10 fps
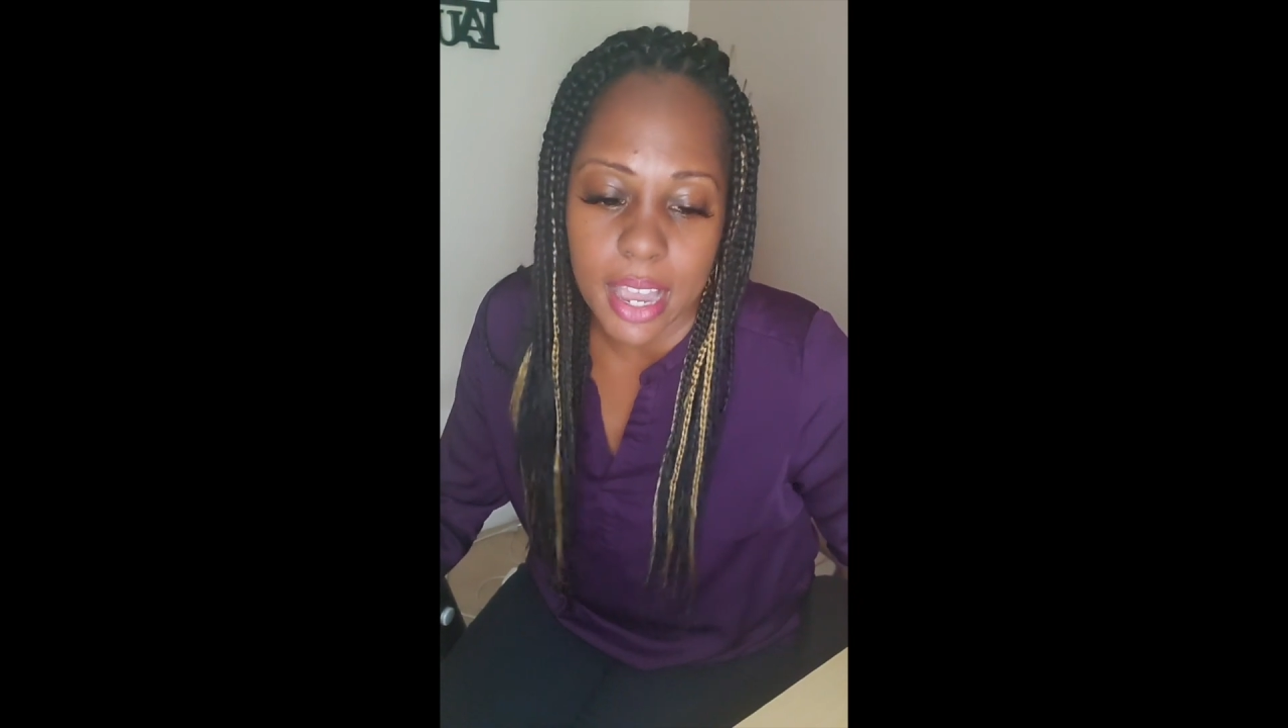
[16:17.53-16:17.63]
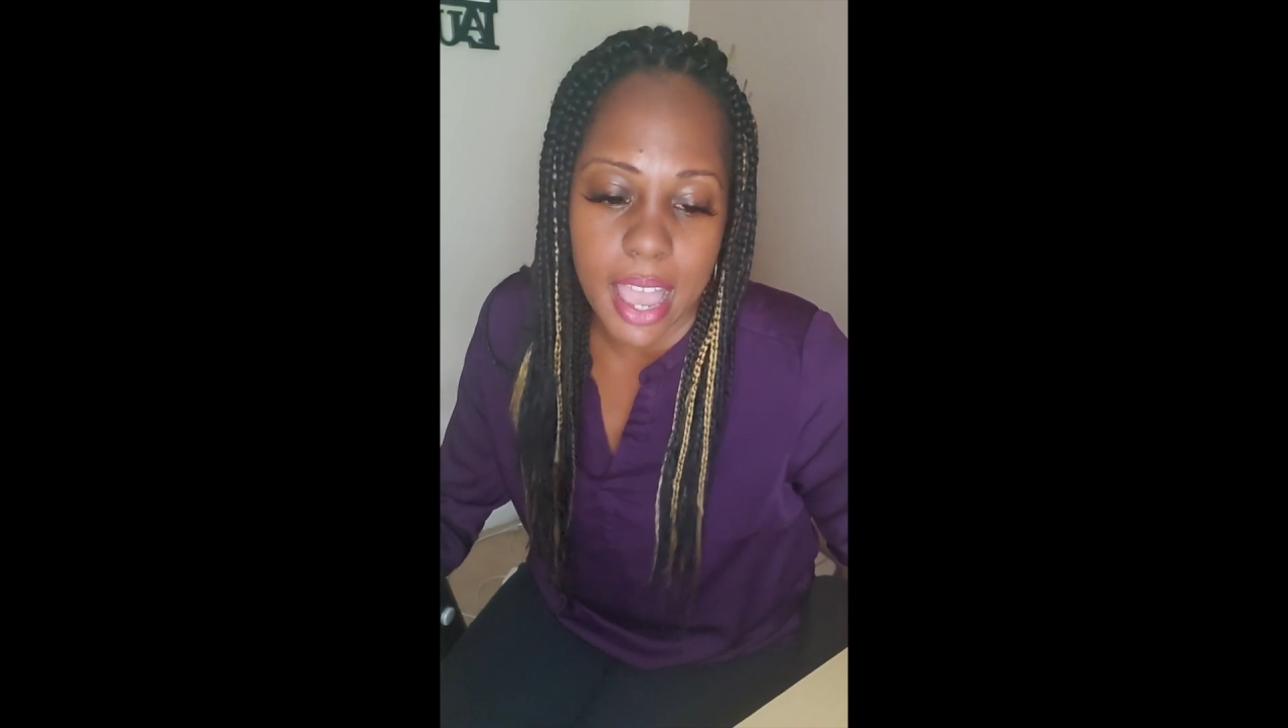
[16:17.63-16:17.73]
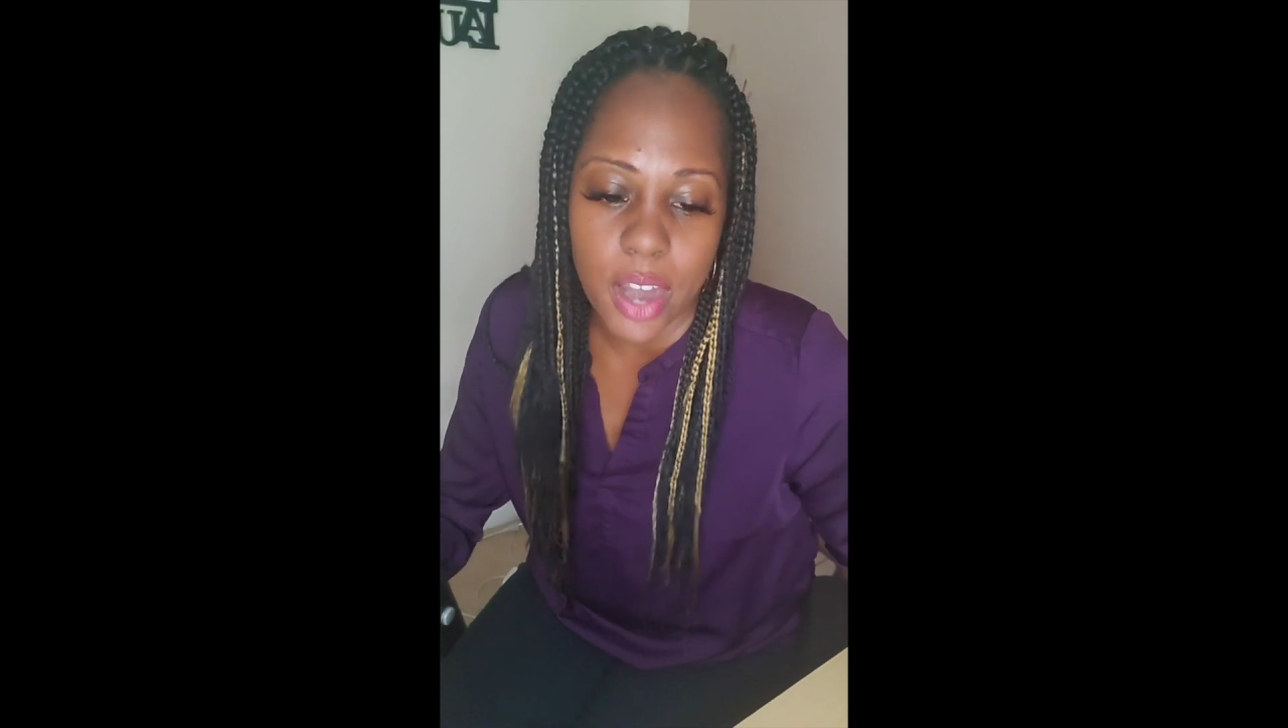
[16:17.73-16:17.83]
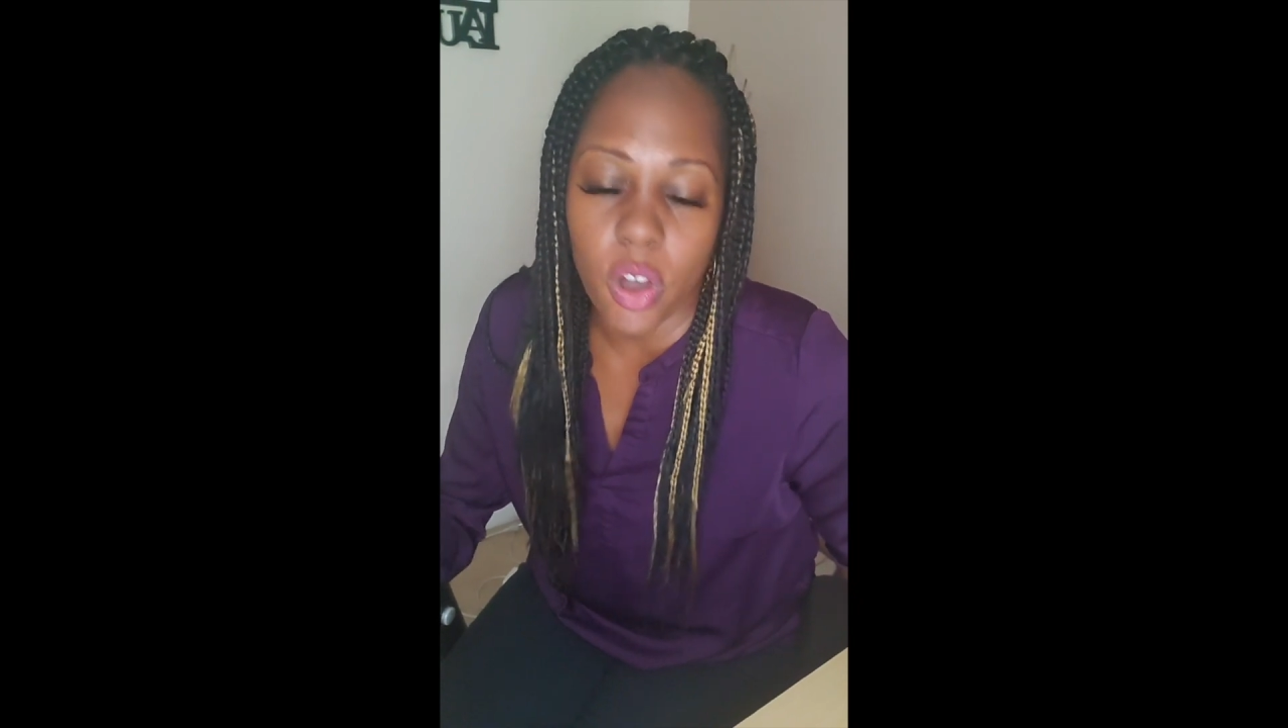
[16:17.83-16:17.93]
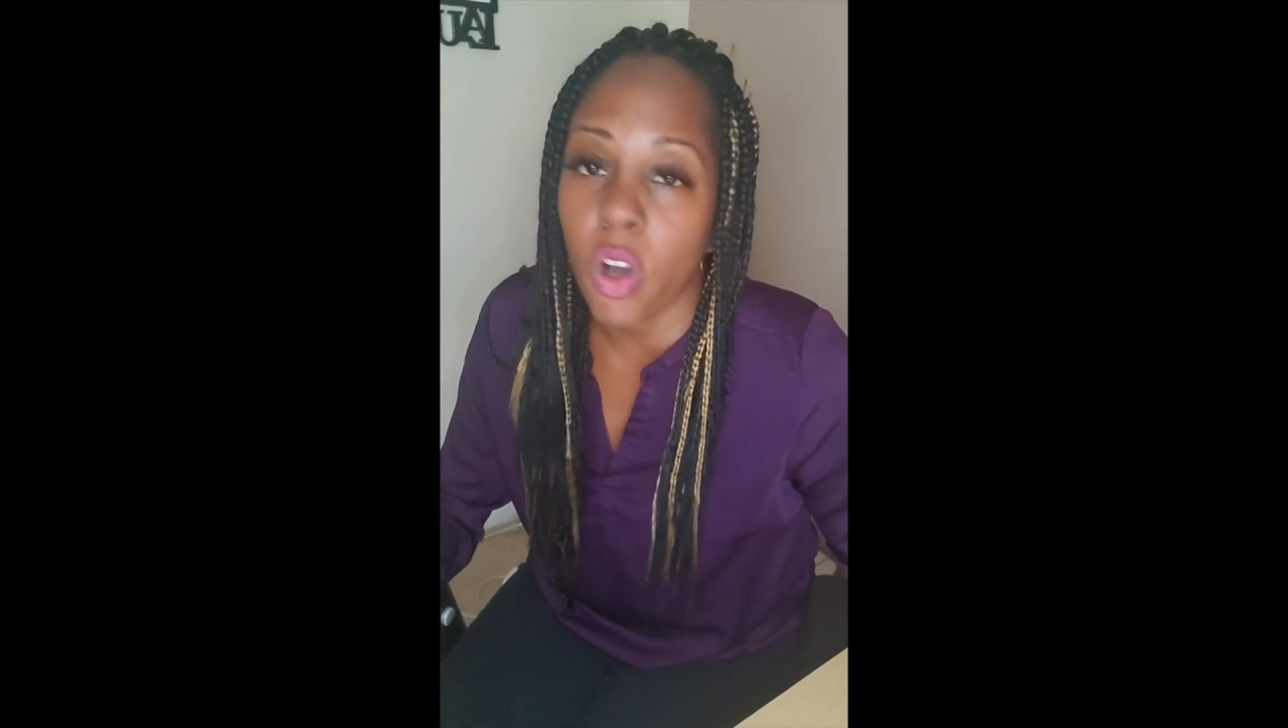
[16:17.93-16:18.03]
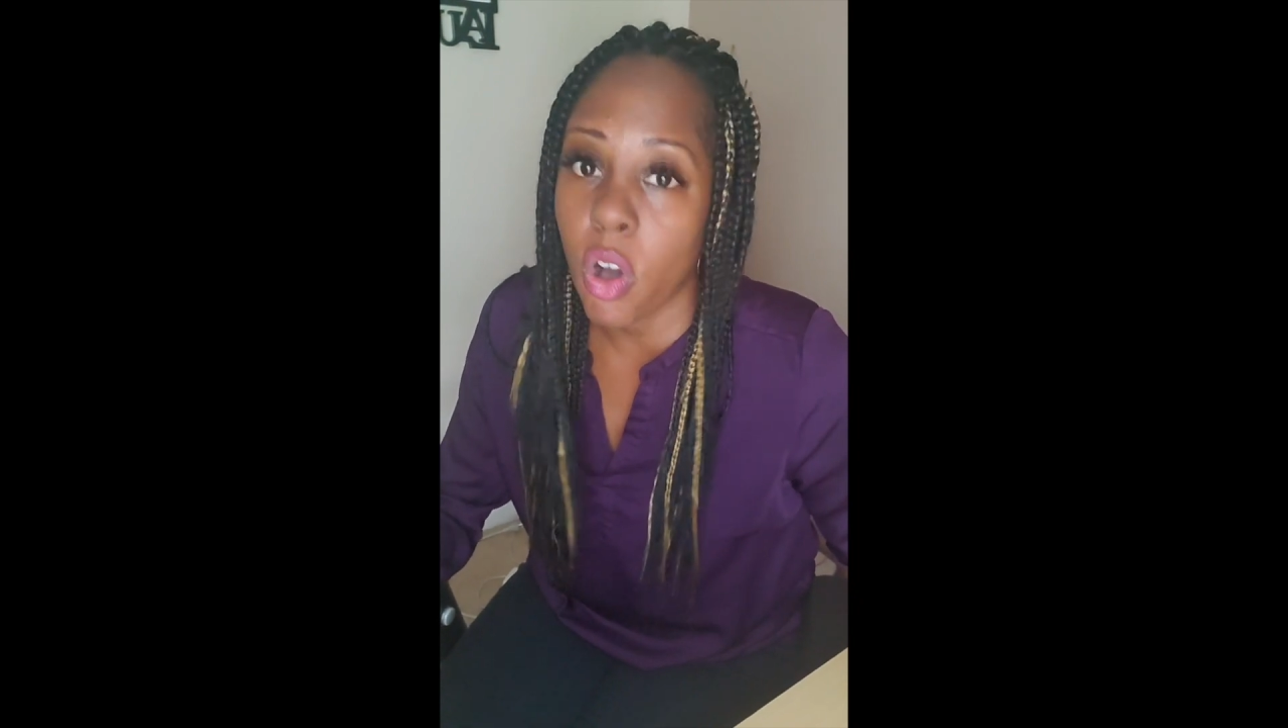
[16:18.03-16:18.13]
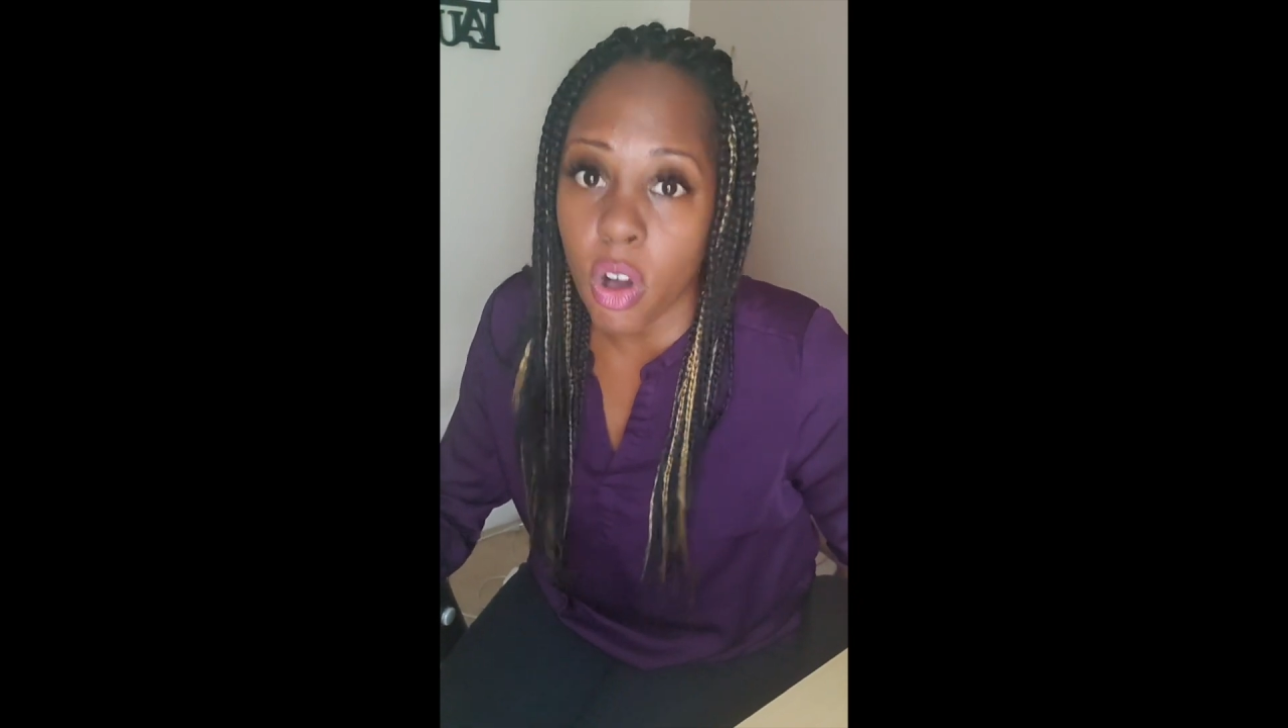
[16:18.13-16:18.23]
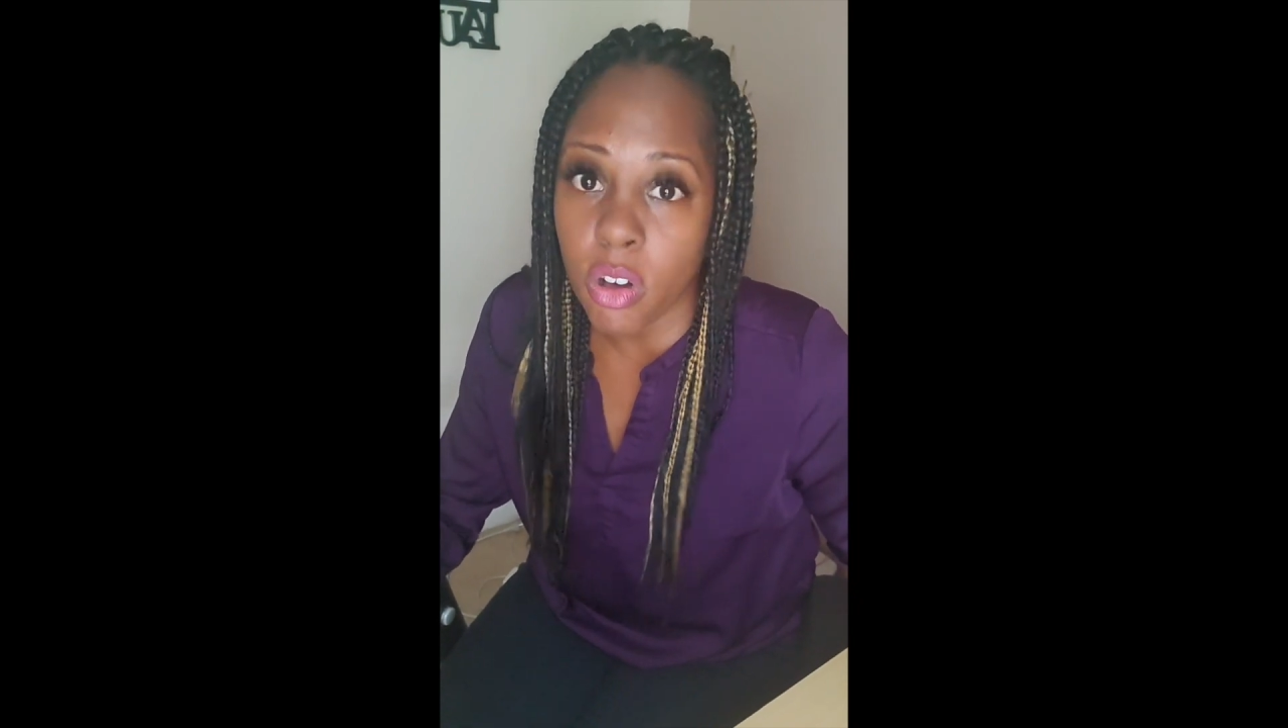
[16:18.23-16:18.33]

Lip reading: had a whole